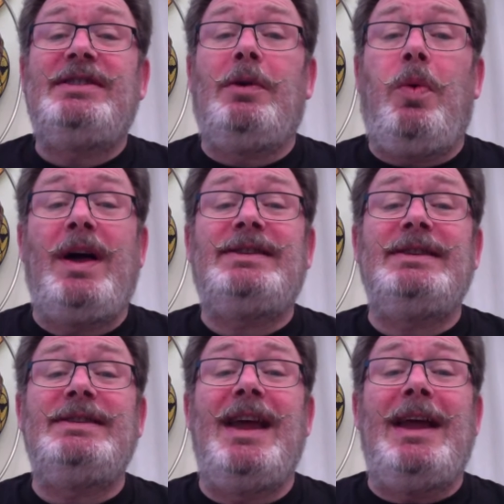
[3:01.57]

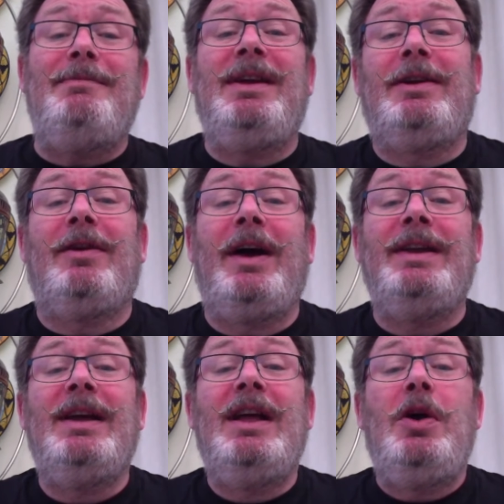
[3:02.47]
What's-his-name?" he cried.
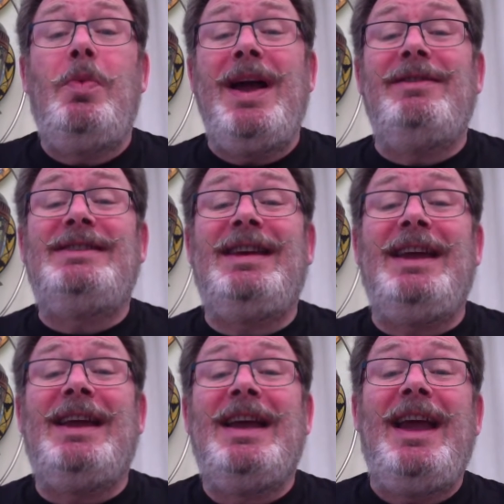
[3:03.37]
"Where is
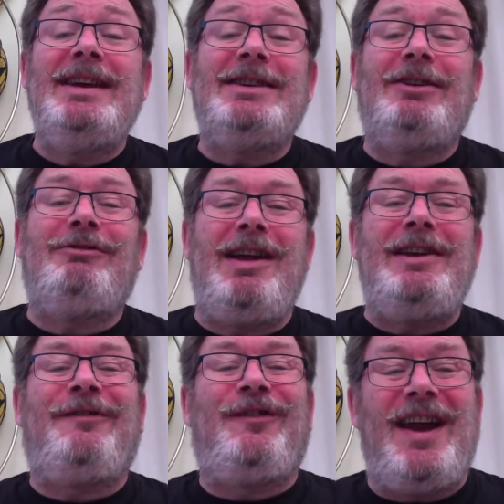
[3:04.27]
he? He's a great
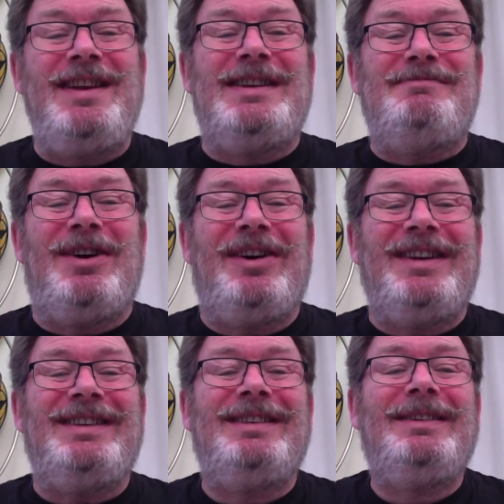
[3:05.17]
friend of
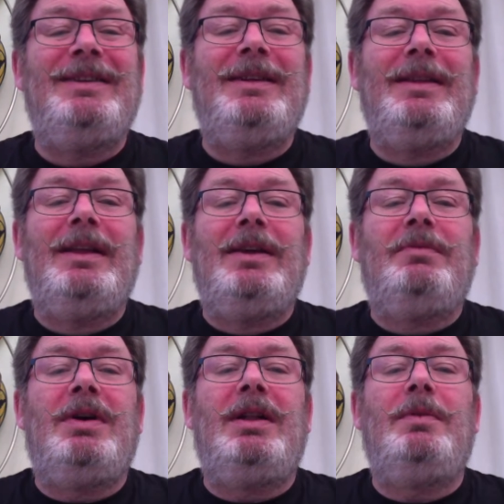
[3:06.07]
mine."
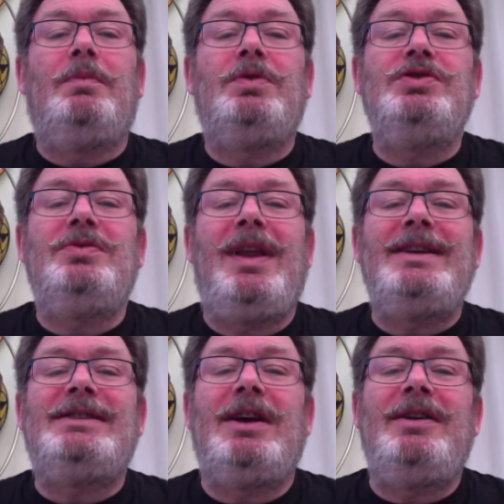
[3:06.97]
"Well, wouldn't you like
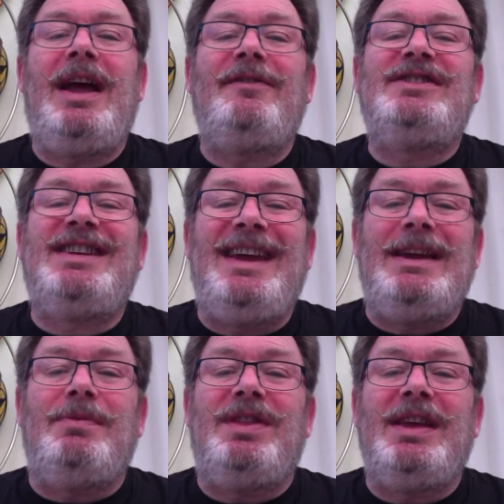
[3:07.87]
to go and have tea
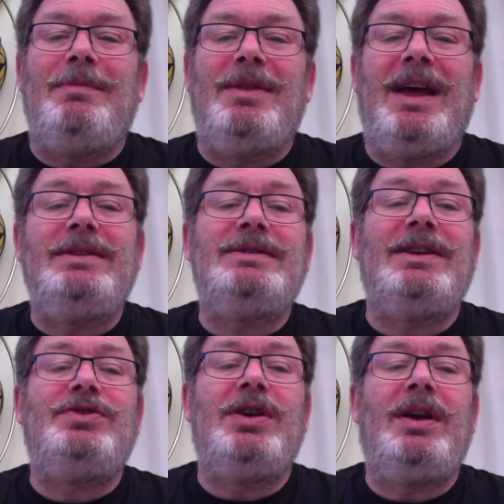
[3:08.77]
with him then?"
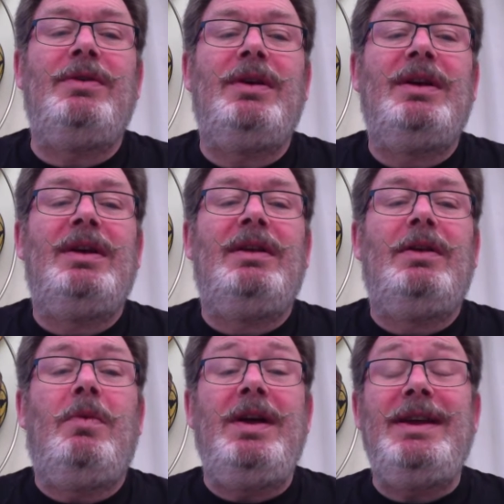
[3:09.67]
said Joe.
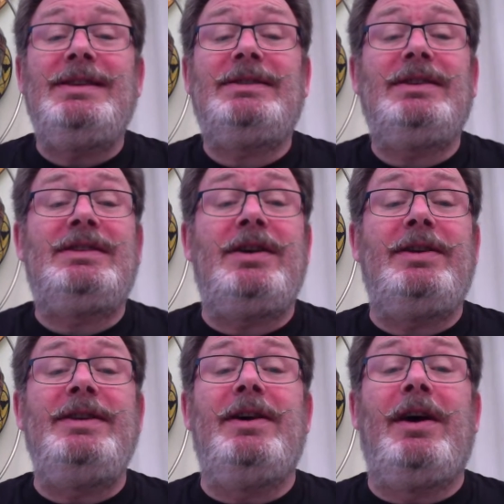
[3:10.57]
"Why, yes,
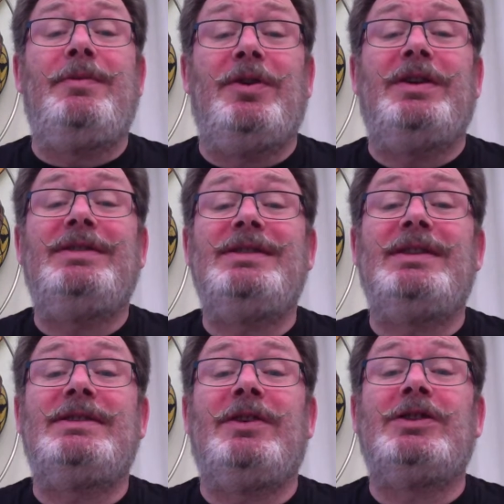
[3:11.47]
certainly I would," said
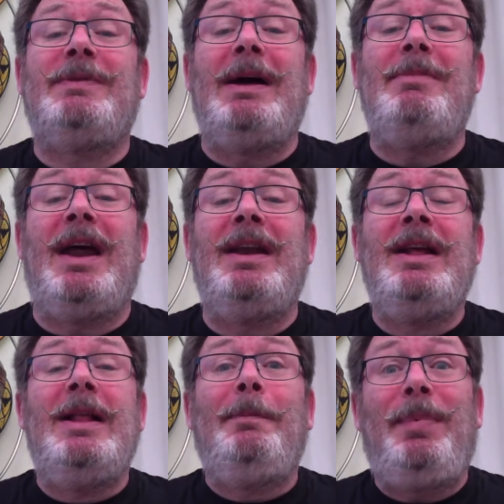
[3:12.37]
the saucepan man.
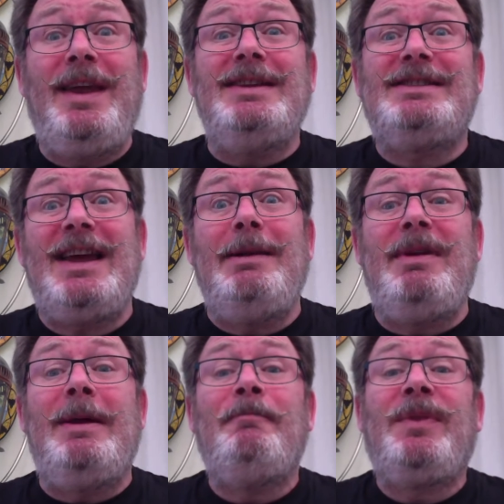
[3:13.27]
"Please tell
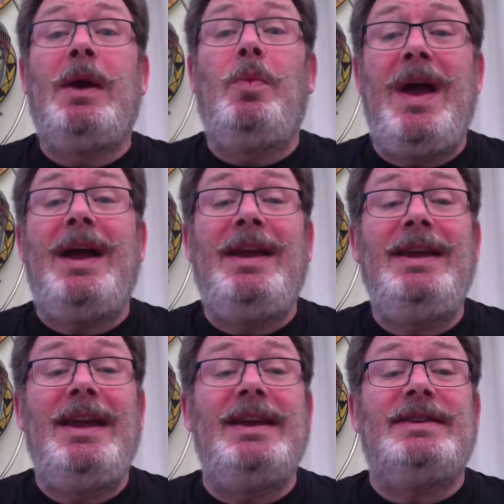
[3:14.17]
me where
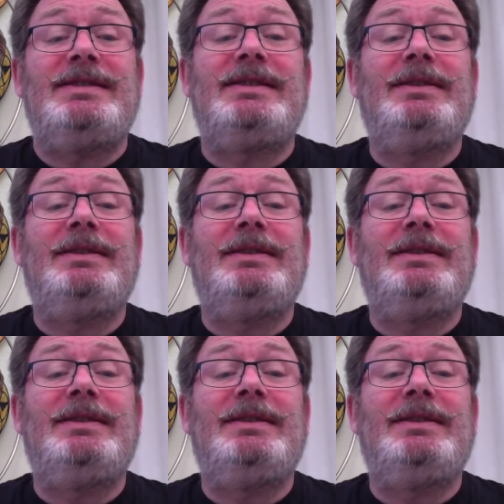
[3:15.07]
he is."